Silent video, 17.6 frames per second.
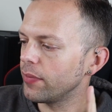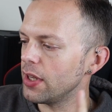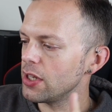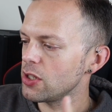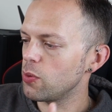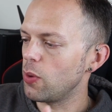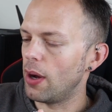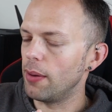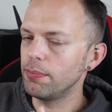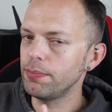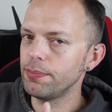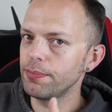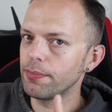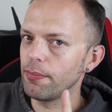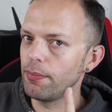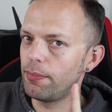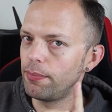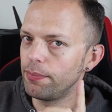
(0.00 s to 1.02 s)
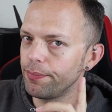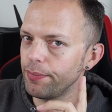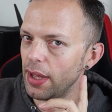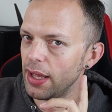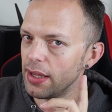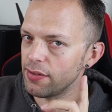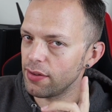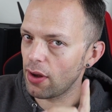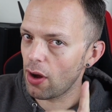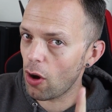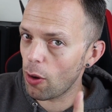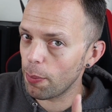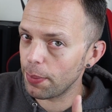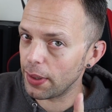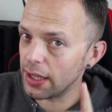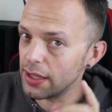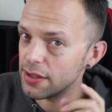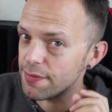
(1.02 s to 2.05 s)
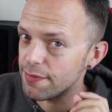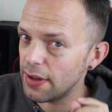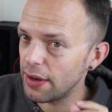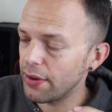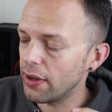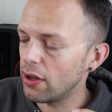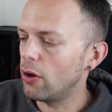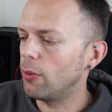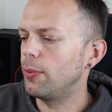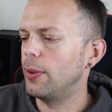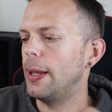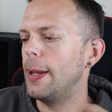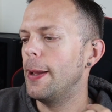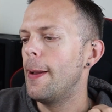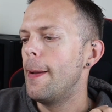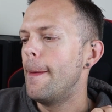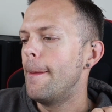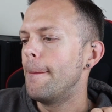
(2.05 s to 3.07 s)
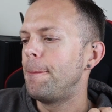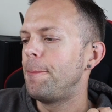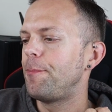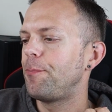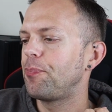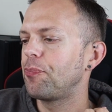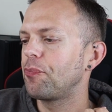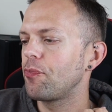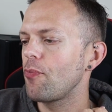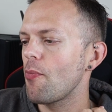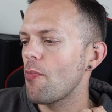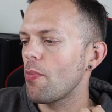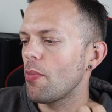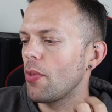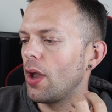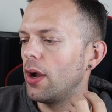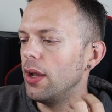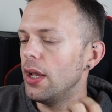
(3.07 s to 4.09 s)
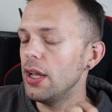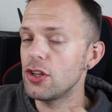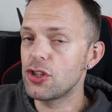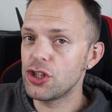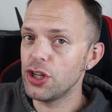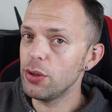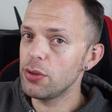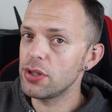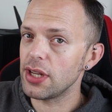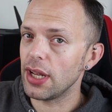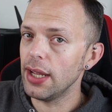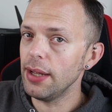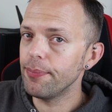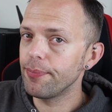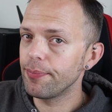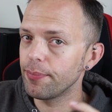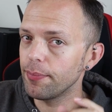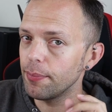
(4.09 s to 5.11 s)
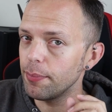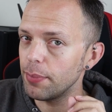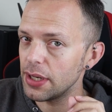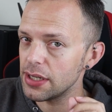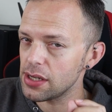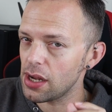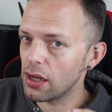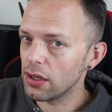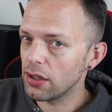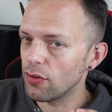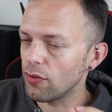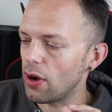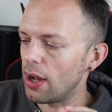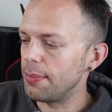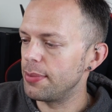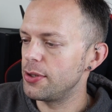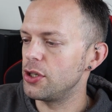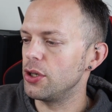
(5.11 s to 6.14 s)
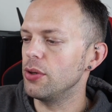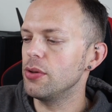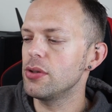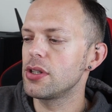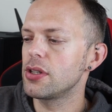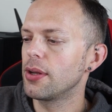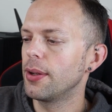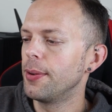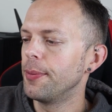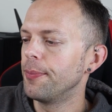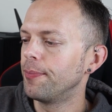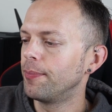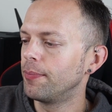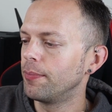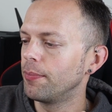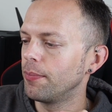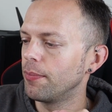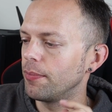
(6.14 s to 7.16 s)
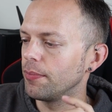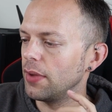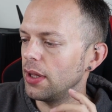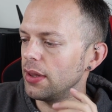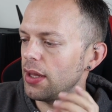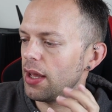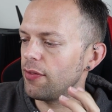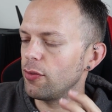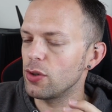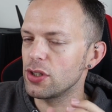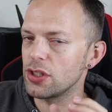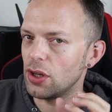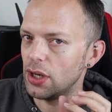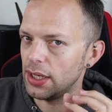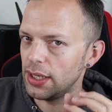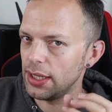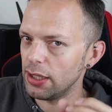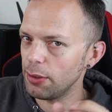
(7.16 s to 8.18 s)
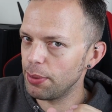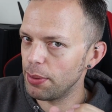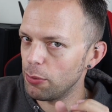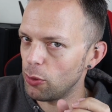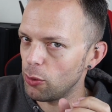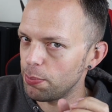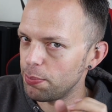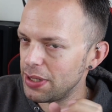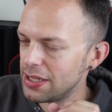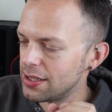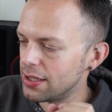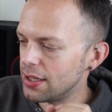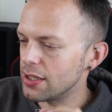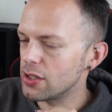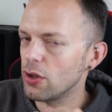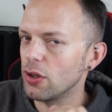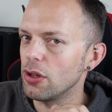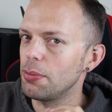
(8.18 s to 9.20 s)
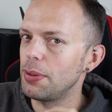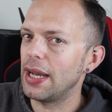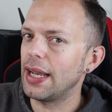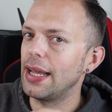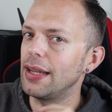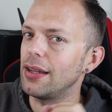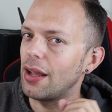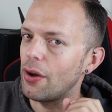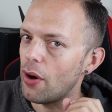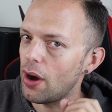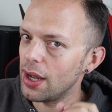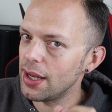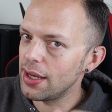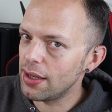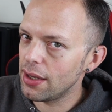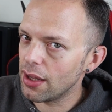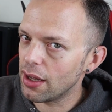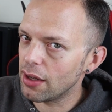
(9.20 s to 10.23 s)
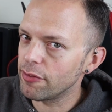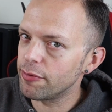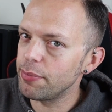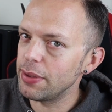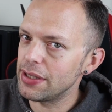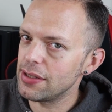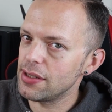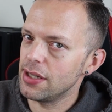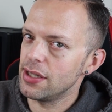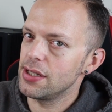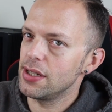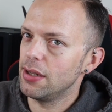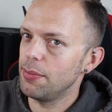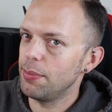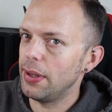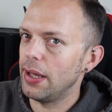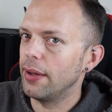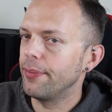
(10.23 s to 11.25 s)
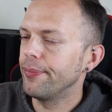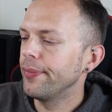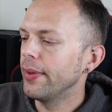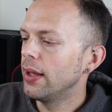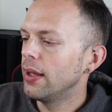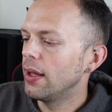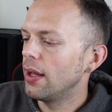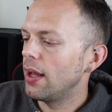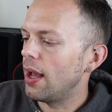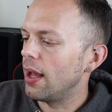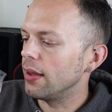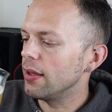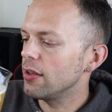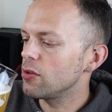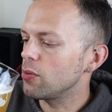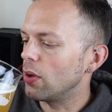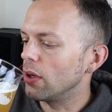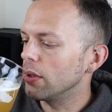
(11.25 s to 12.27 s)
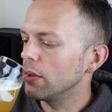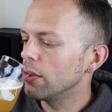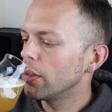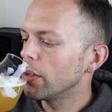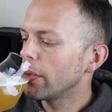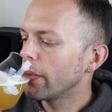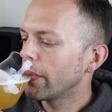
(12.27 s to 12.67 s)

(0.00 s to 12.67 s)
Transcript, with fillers: This one, it's hoppy, it's very hoppy. It's juicy, but it's underripe juice, and therefore it's got a little bit more bitterness on the back end now. I love bitterness in a beer, and this one